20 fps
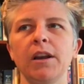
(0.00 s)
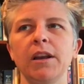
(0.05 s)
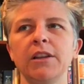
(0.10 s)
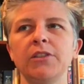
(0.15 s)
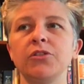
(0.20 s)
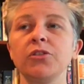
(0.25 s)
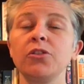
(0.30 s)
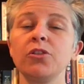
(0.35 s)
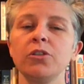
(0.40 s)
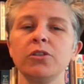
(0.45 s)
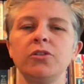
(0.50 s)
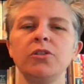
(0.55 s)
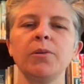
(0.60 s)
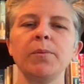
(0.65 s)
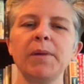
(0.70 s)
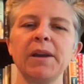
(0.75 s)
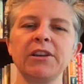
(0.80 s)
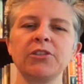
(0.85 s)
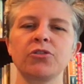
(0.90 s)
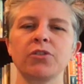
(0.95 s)
it's good to
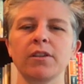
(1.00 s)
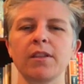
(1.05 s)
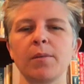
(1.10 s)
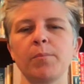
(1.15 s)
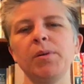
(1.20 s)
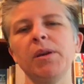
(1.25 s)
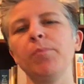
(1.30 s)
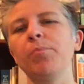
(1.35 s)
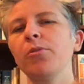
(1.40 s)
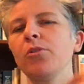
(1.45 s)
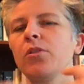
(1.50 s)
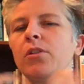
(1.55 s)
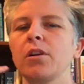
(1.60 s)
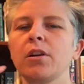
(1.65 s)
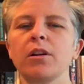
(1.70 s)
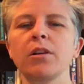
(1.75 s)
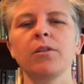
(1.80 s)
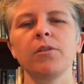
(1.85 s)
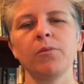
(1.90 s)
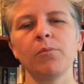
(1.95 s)
make sure that people
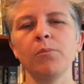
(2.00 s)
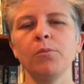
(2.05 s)
are